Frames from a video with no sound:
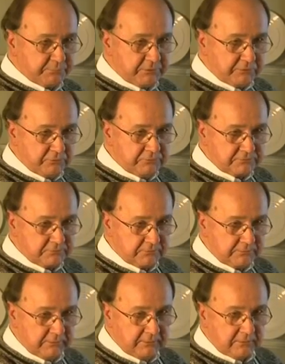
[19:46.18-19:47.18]
producing
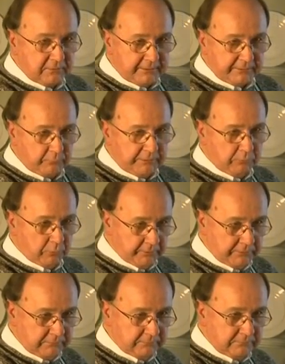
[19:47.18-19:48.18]
like we
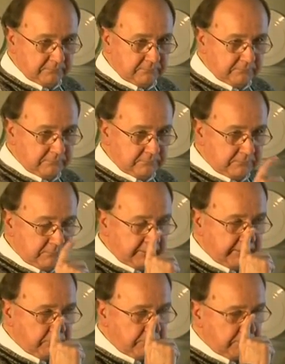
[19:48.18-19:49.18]
were.
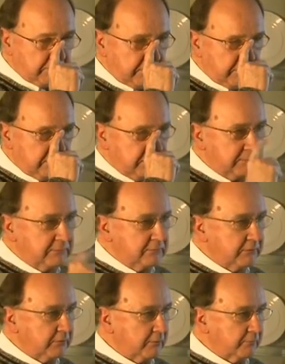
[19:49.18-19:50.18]
They were, uh,
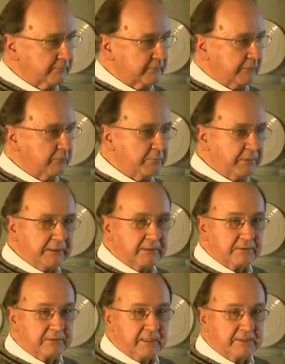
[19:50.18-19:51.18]
you know, they were bigger
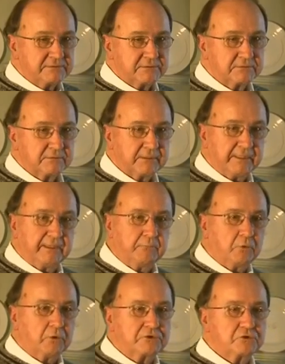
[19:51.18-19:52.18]
than us. They had
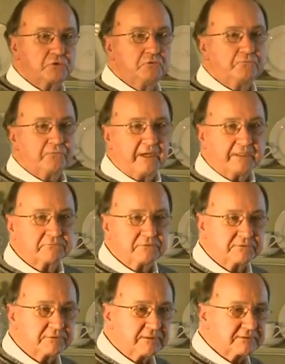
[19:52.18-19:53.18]
more shoe factories
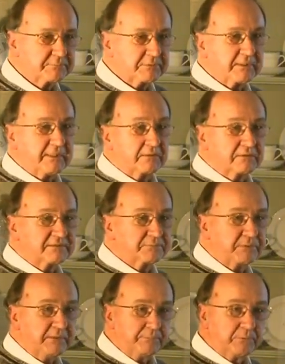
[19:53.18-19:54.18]
than us, but they had less
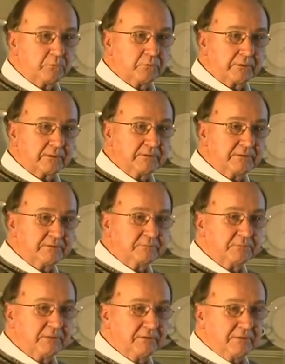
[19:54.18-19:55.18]
people working in
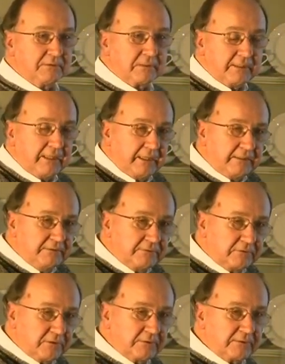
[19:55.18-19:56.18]
them. They
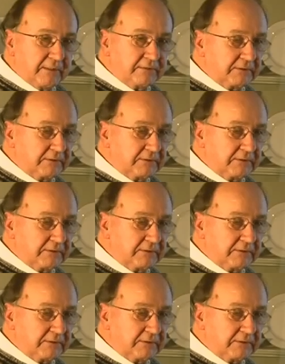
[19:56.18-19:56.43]
hadn't got that